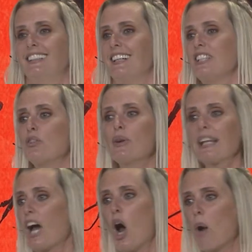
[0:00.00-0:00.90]
And you
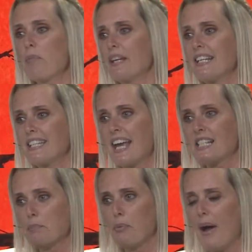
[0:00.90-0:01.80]
really hope that he
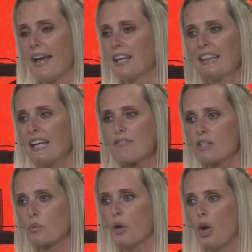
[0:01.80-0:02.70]
takes a break and leaves
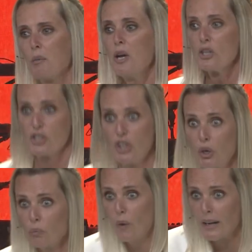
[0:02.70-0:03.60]
the room so you
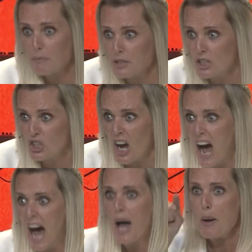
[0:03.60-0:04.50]
can run up to the
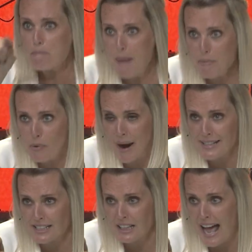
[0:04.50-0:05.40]
chart,
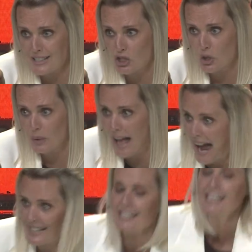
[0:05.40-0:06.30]
memorize the last two lines,